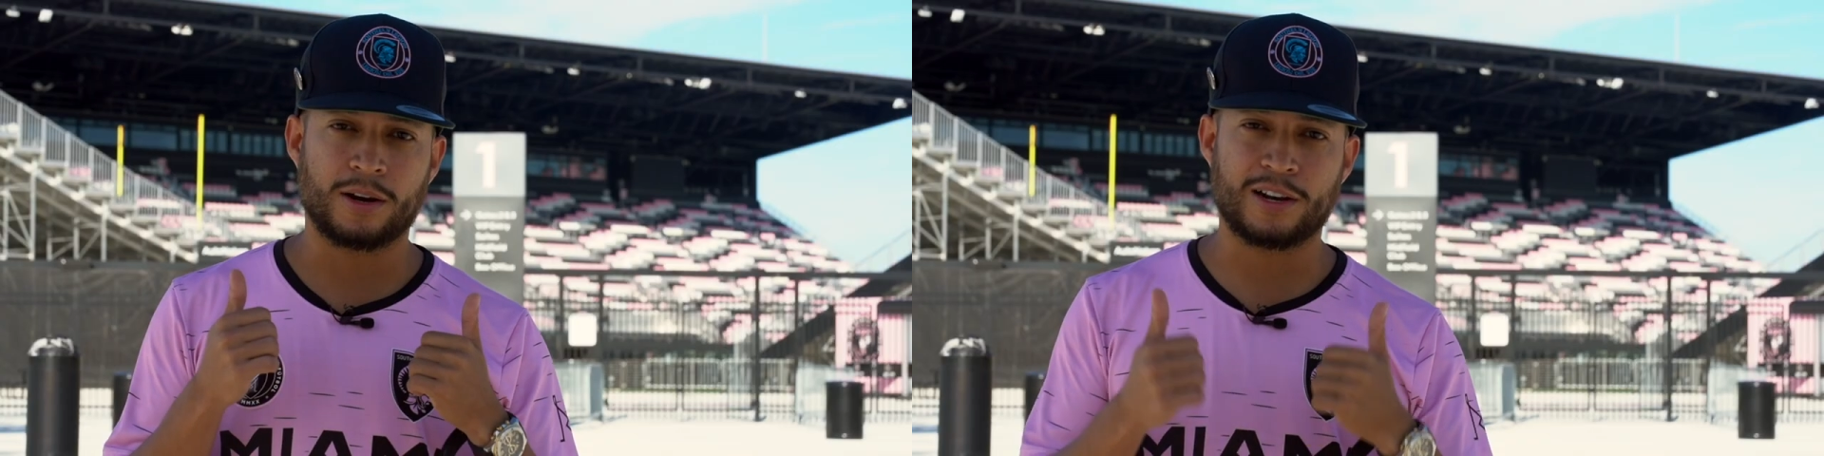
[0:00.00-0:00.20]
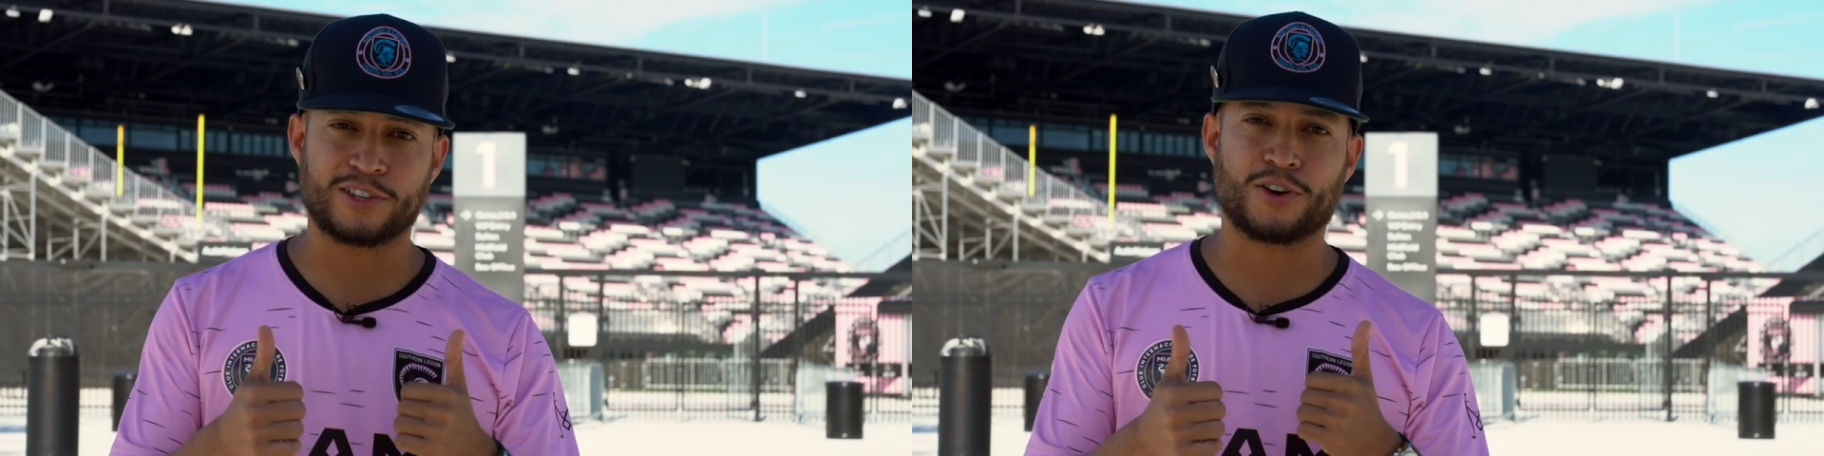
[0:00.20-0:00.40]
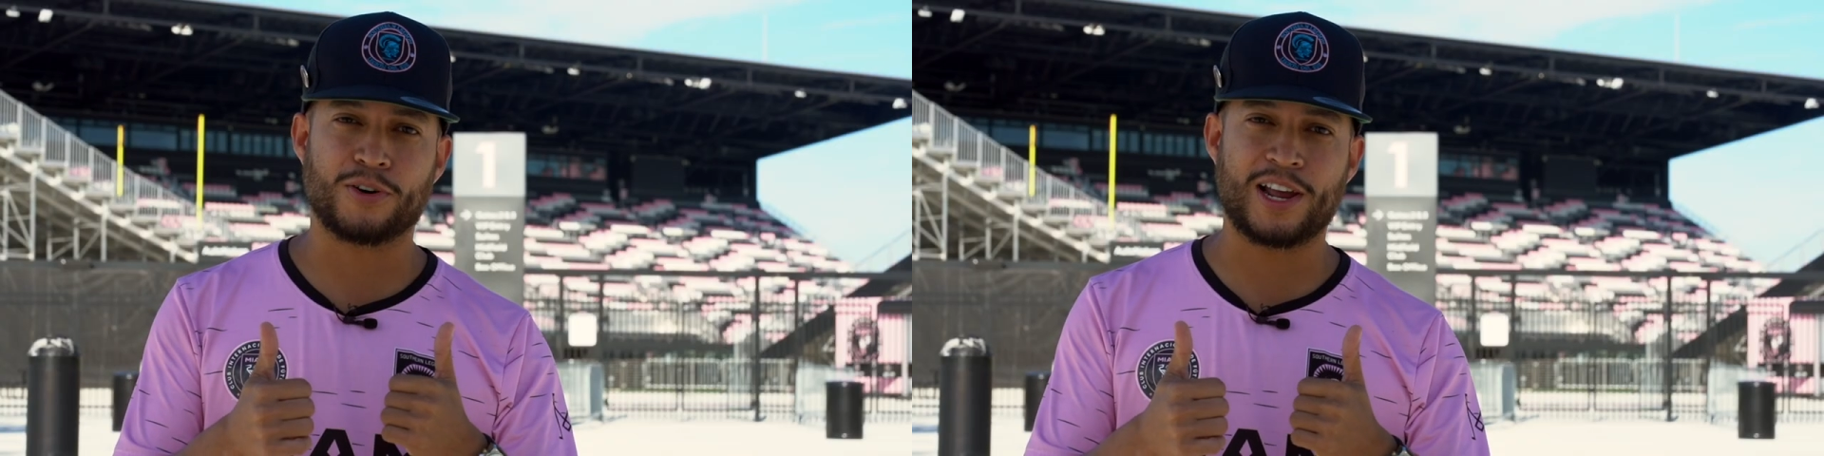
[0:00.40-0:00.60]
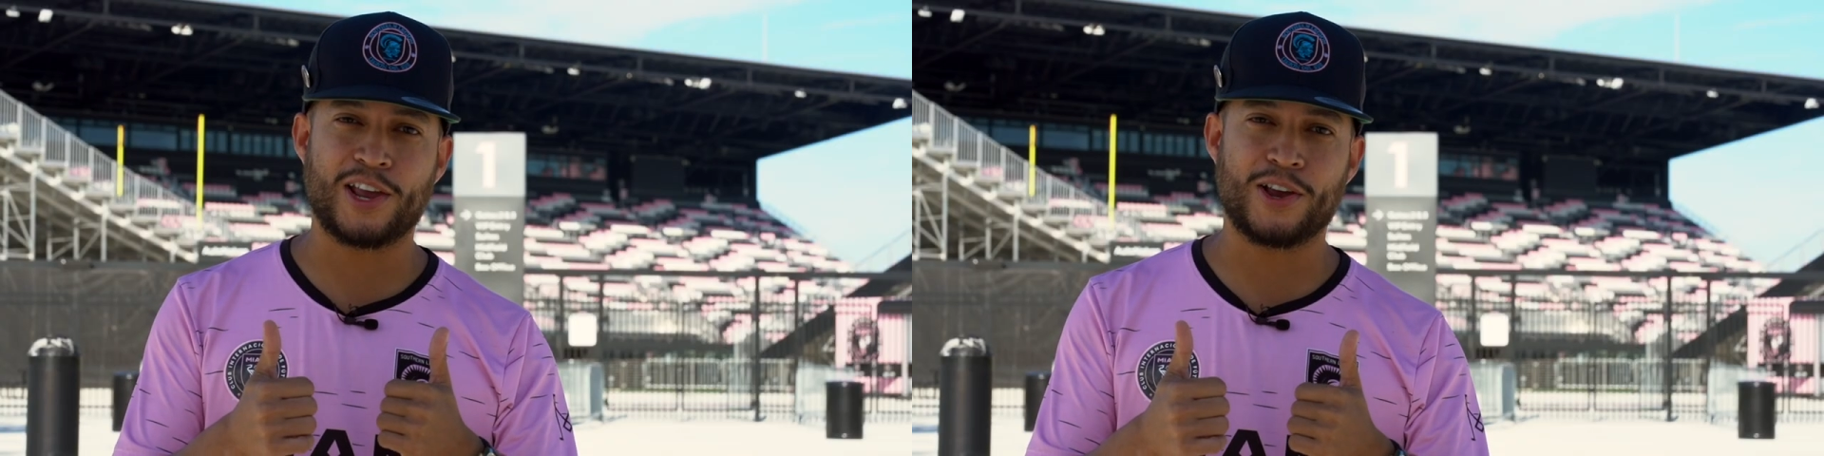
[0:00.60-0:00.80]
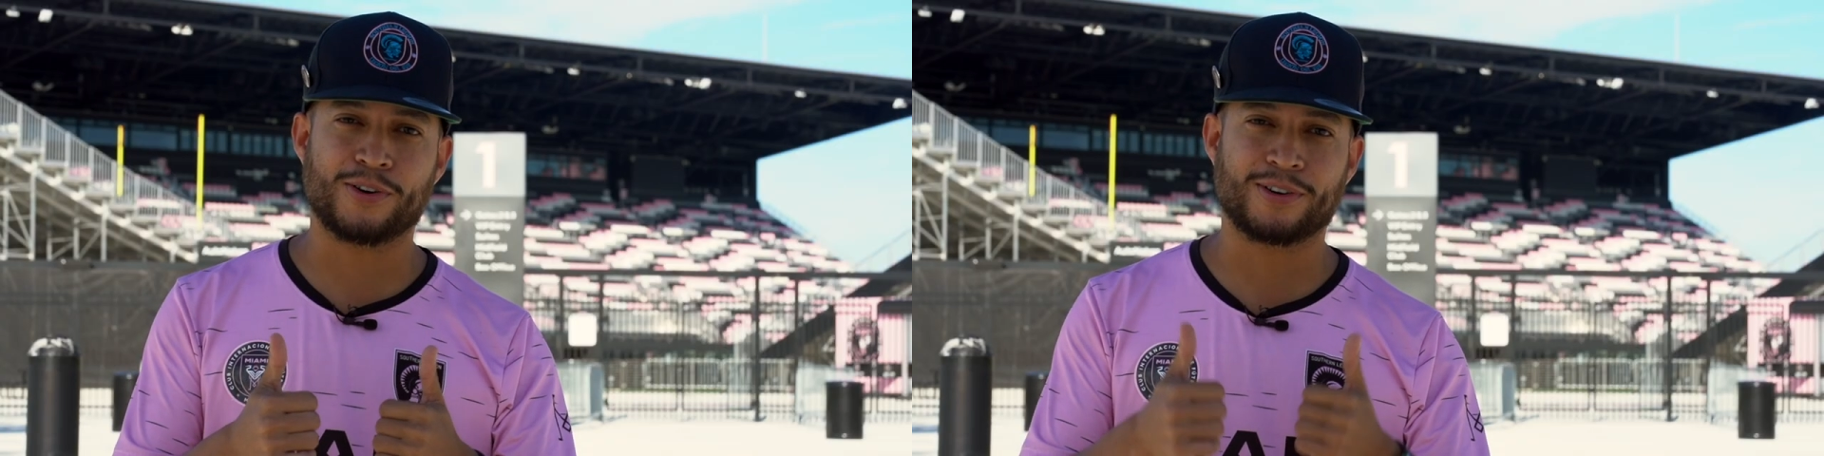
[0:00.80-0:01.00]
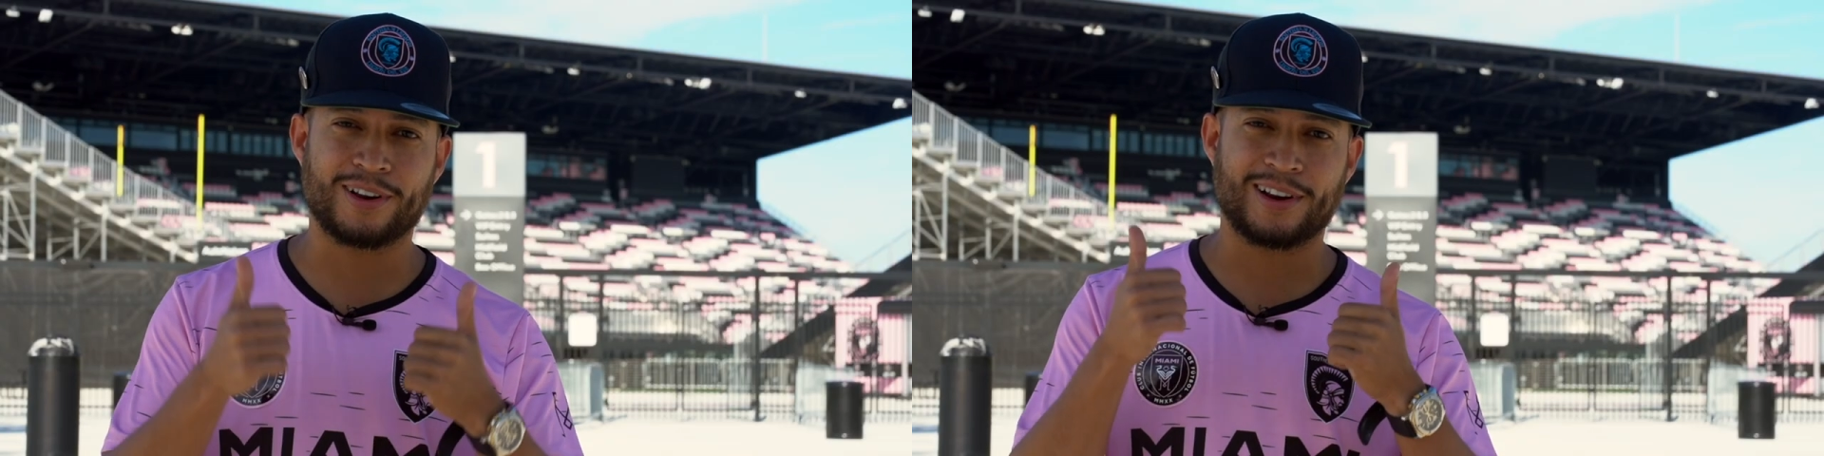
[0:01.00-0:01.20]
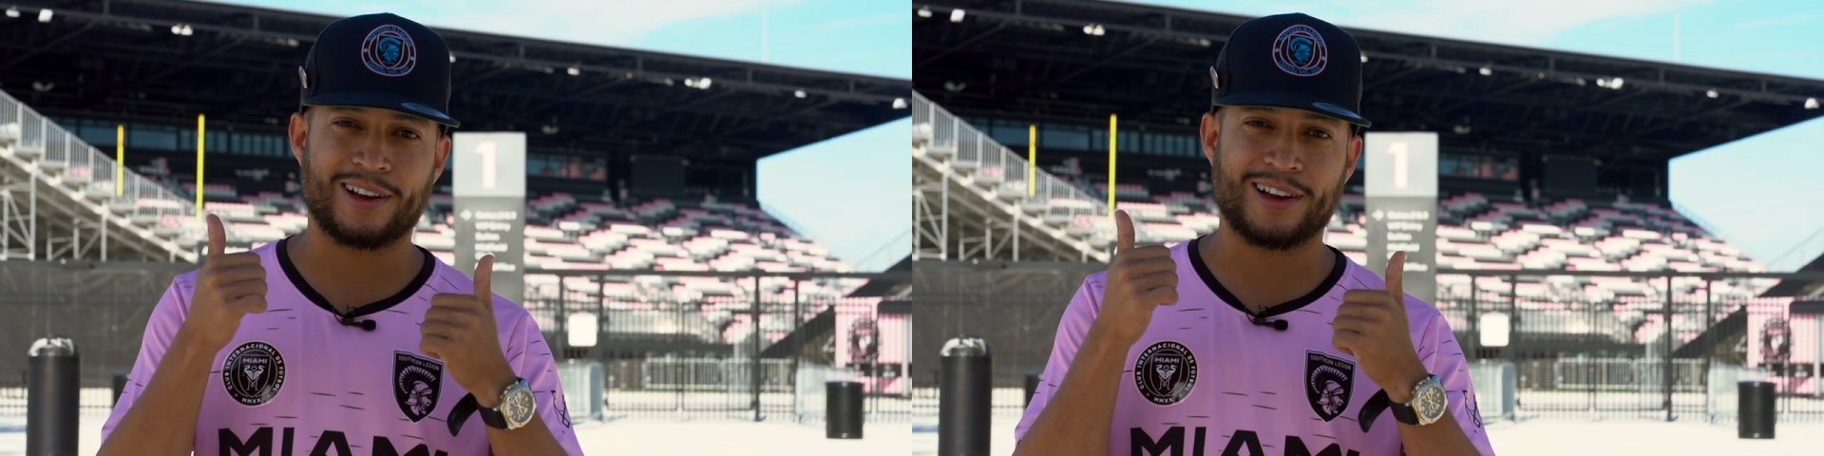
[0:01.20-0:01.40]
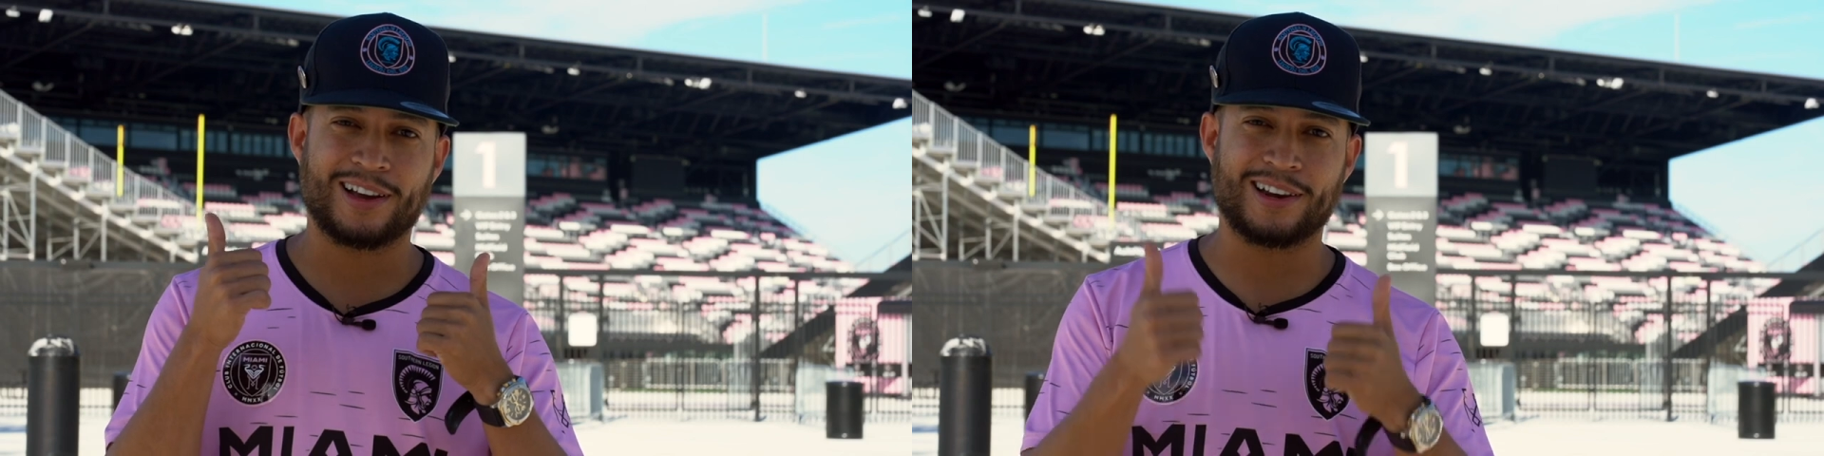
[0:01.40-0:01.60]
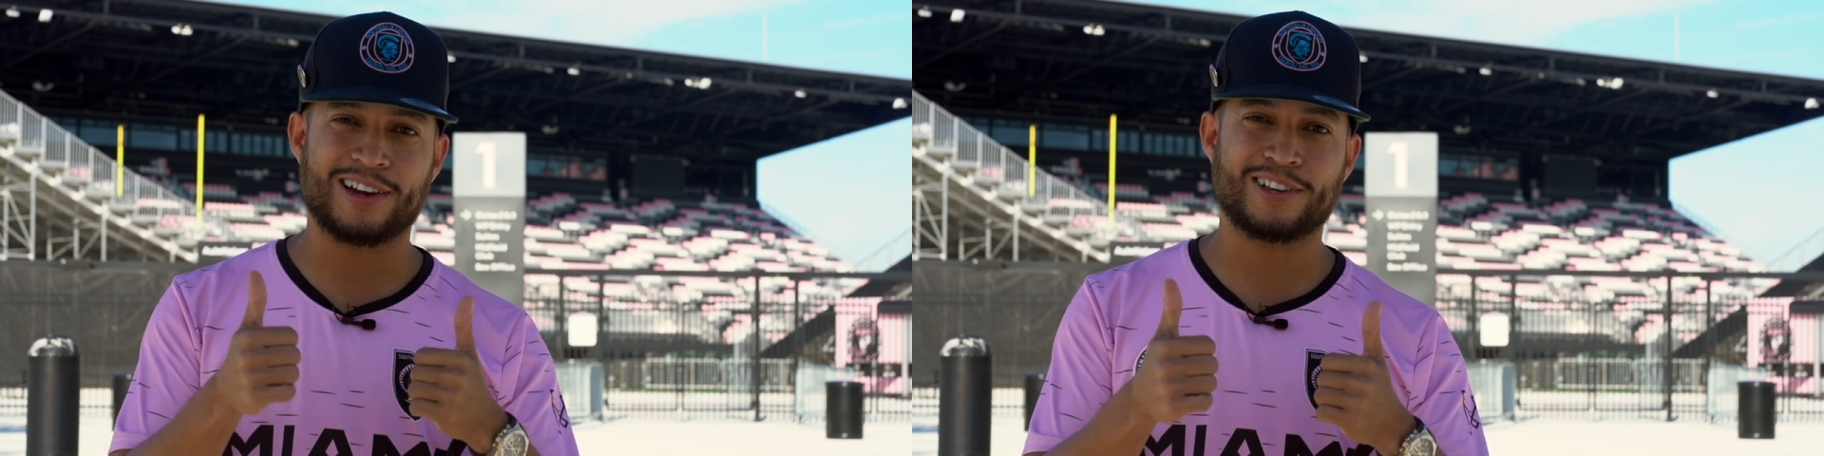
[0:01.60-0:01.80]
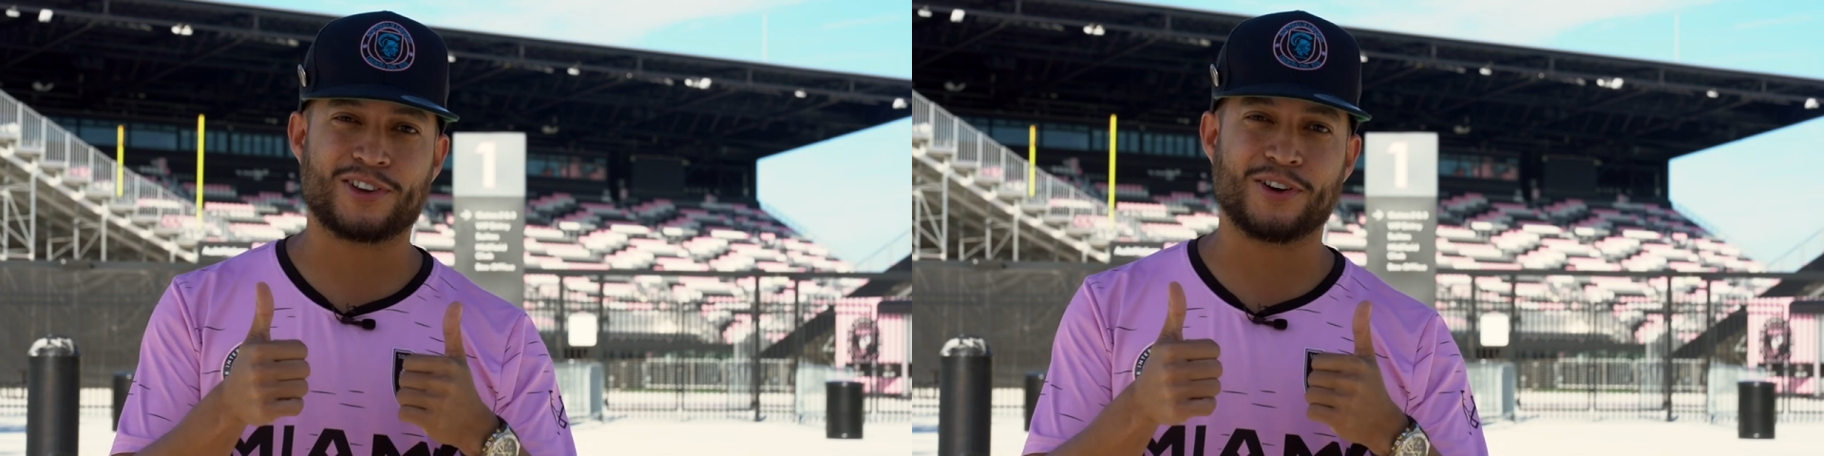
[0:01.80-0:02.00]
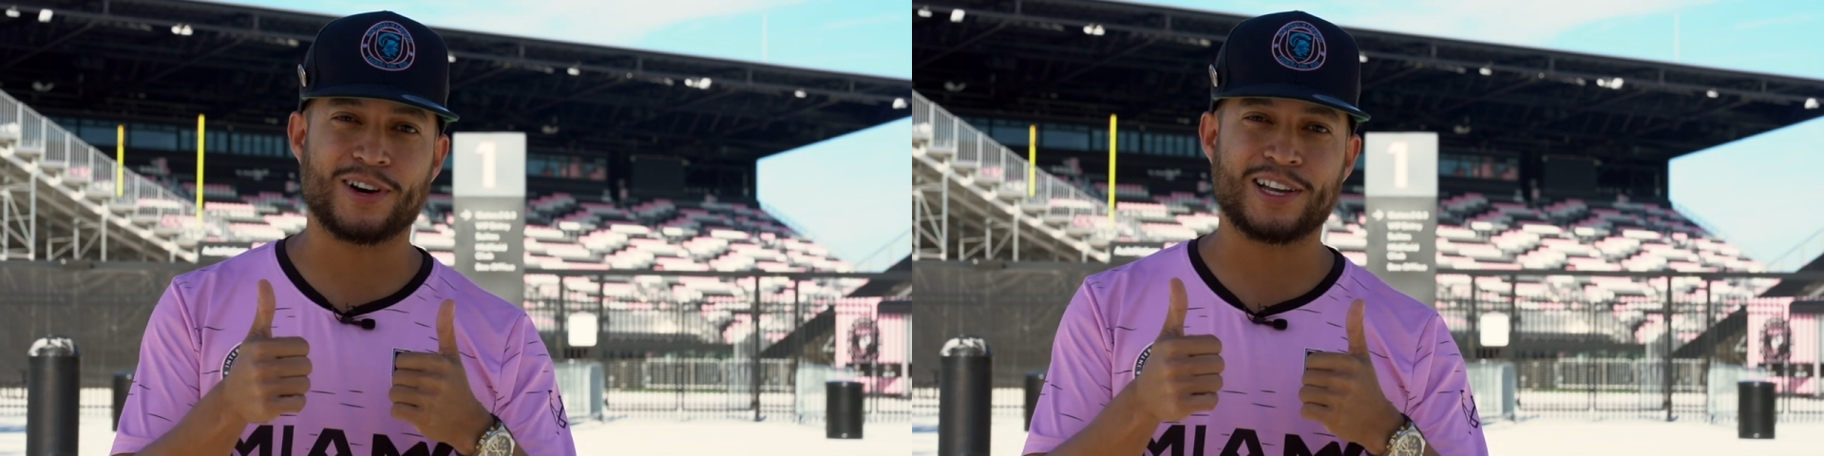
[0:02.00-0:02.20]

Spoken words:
let's go, Legion. Let's go,